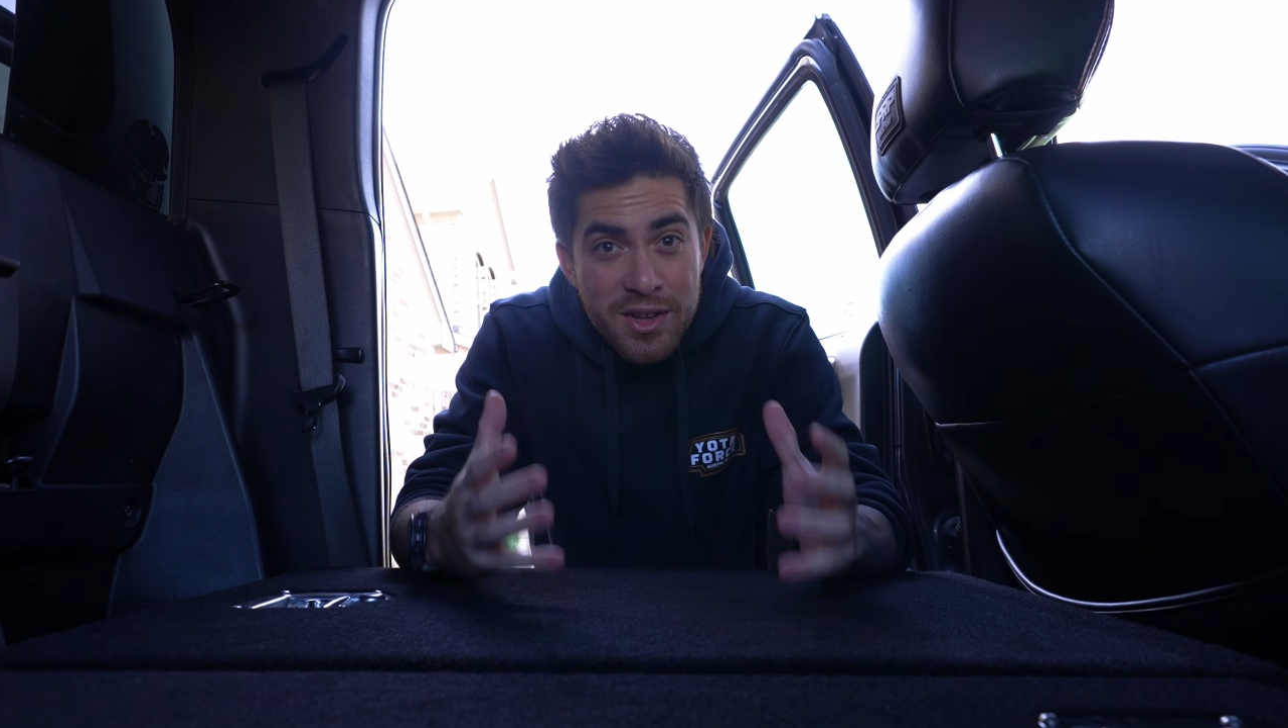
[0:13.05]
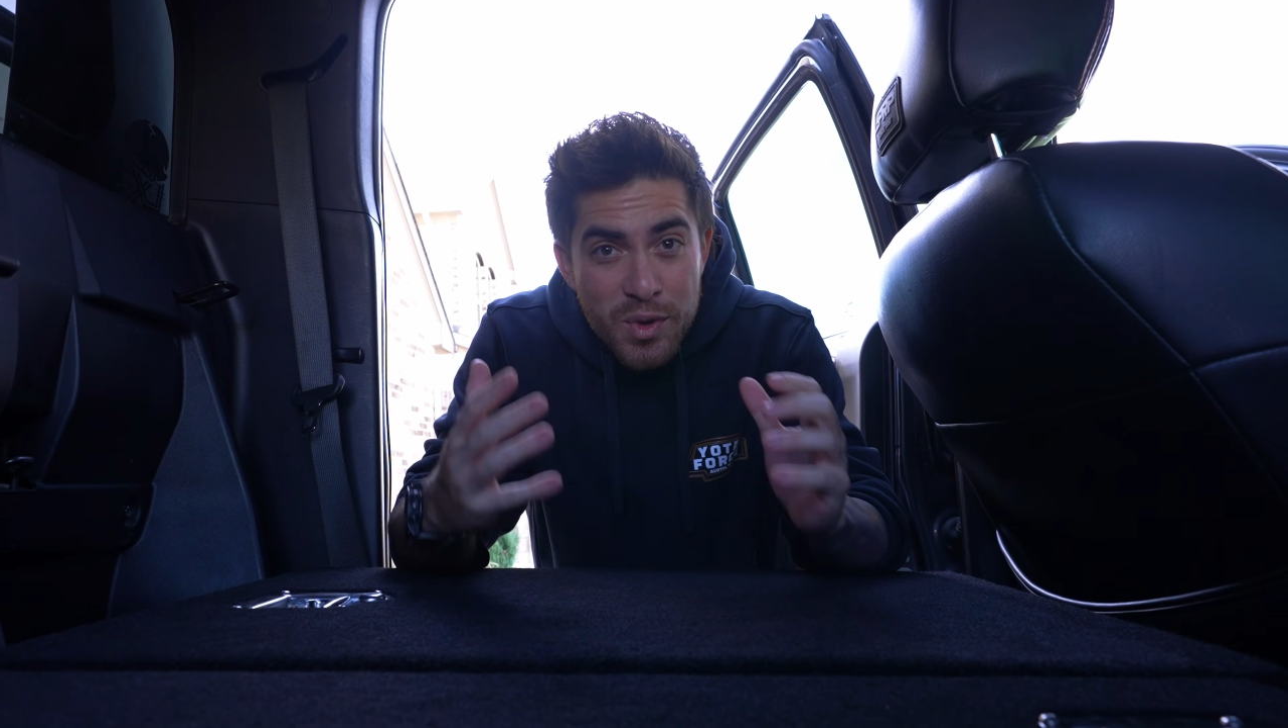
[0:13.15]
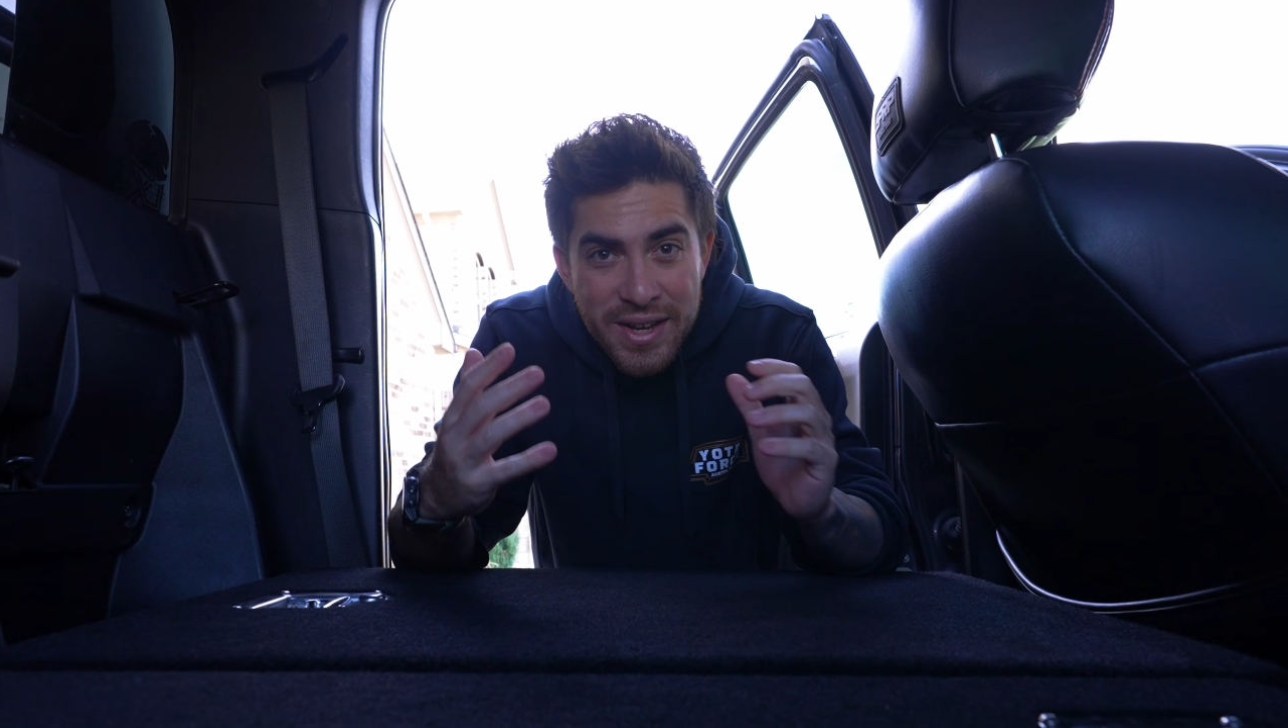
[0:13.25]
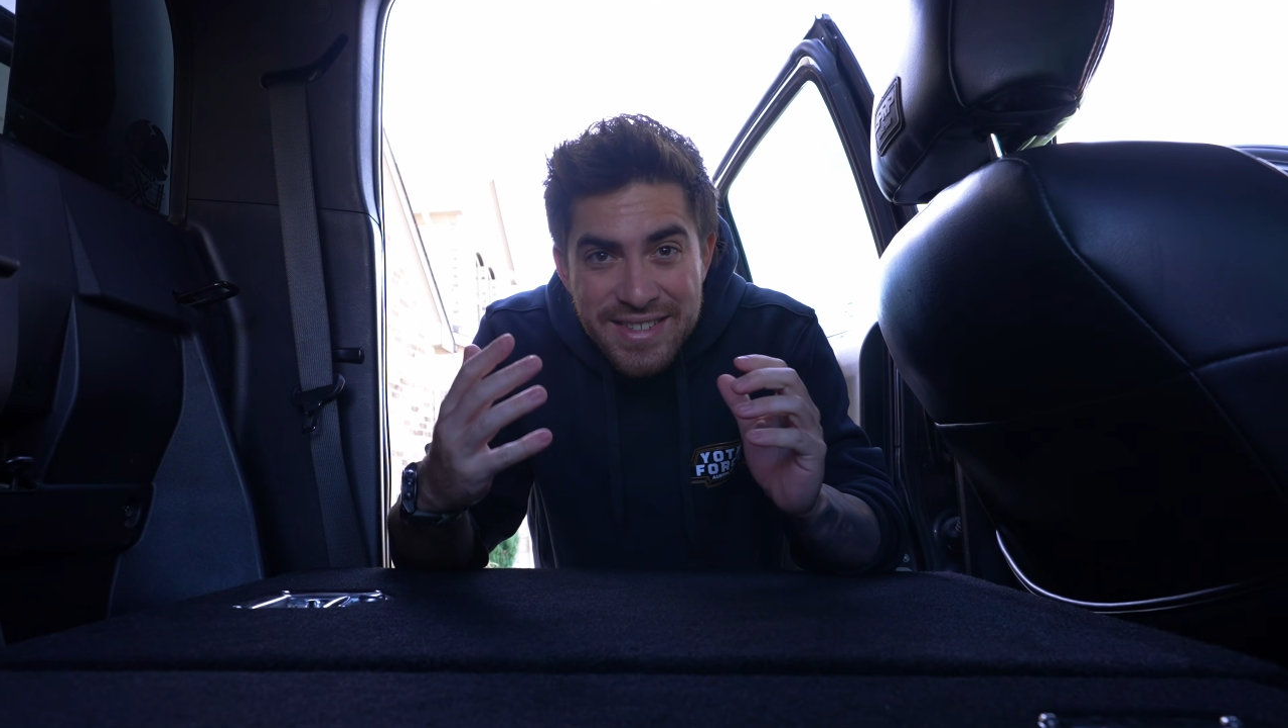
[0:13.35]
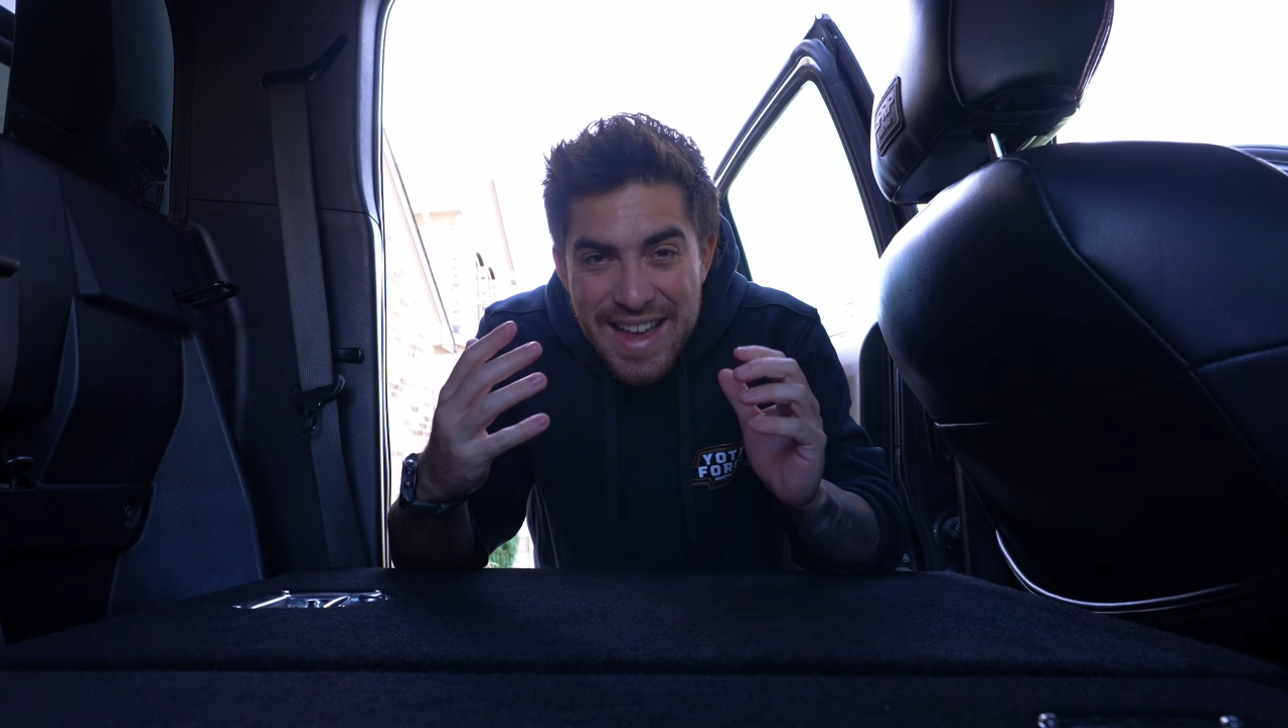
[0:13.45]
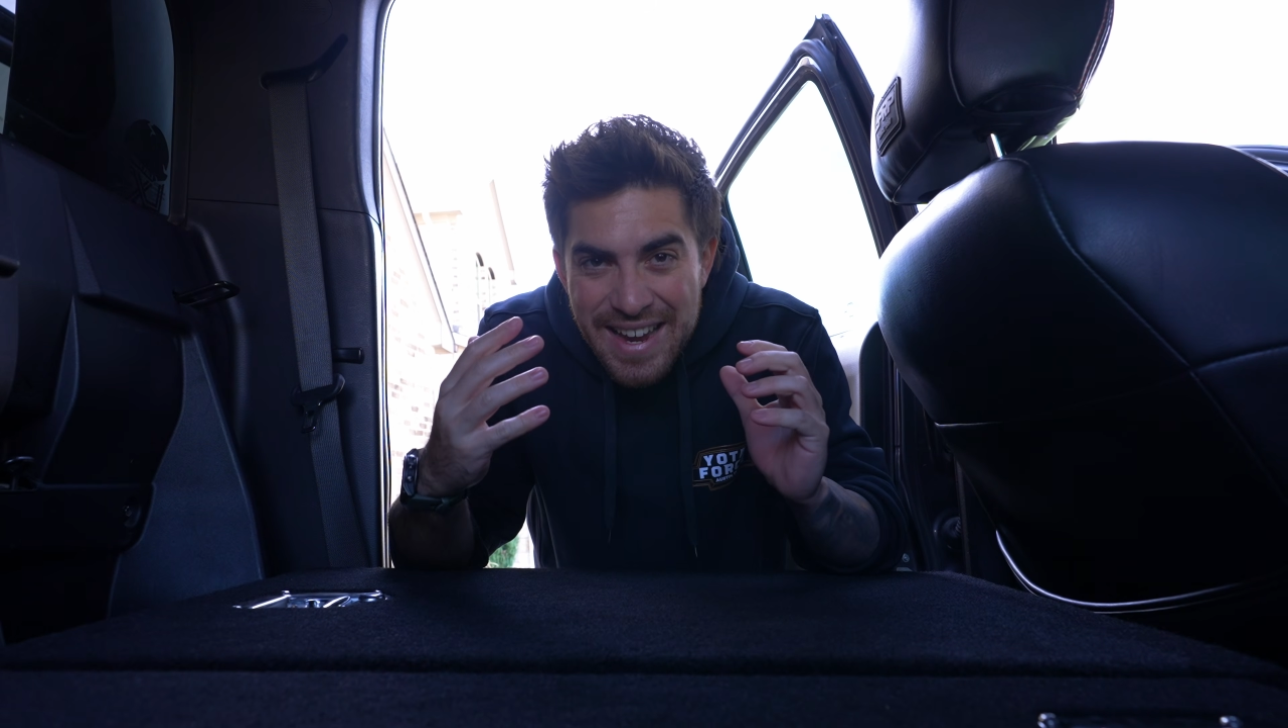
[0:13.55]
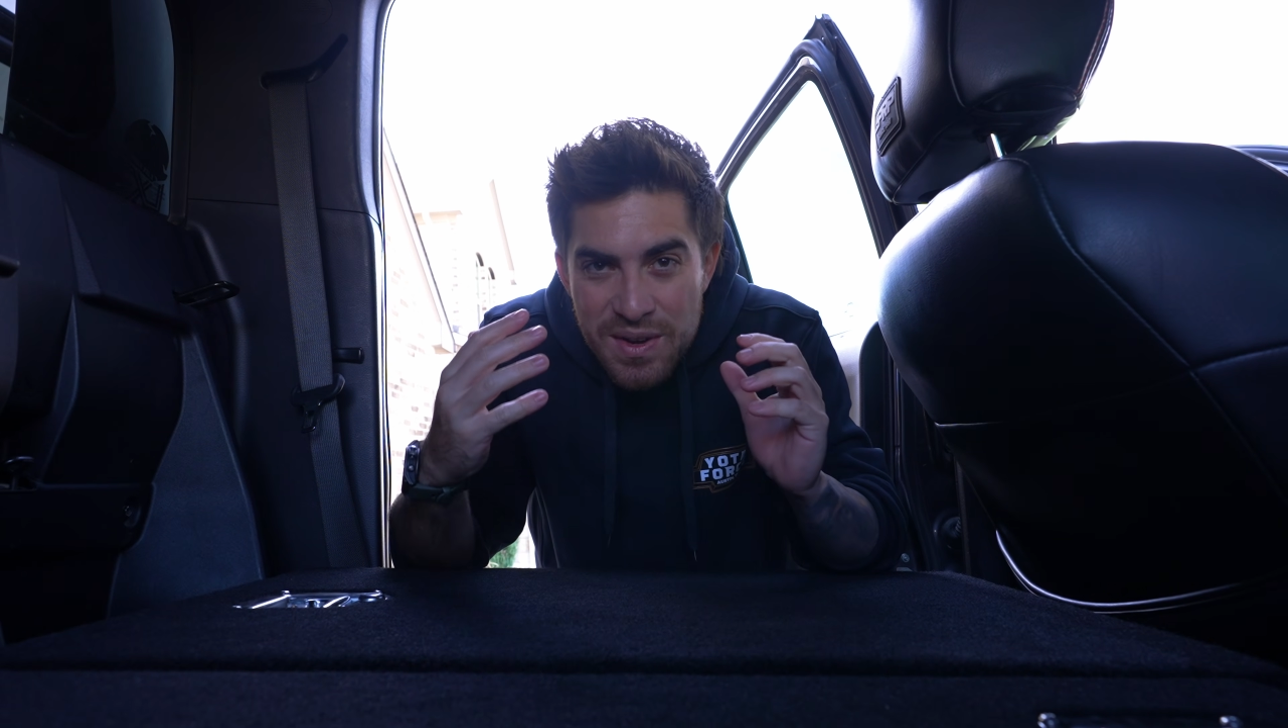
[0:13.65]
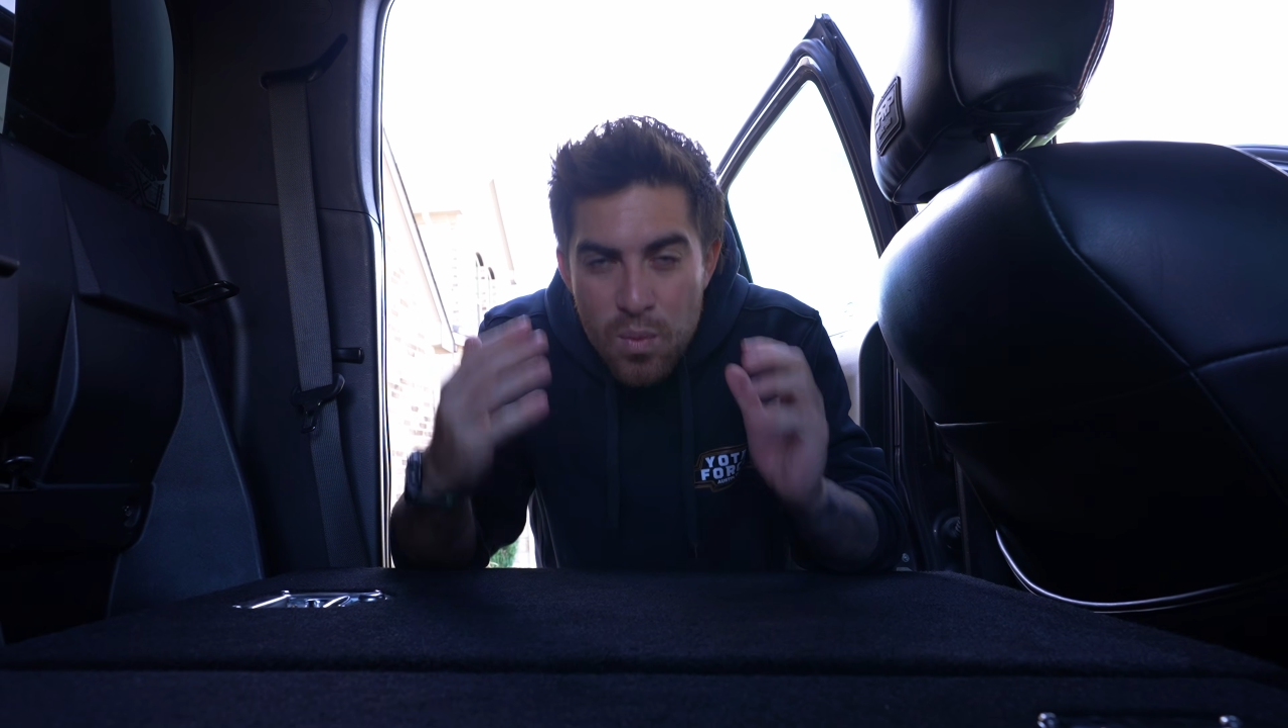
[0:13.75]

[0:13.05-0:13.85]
into exactly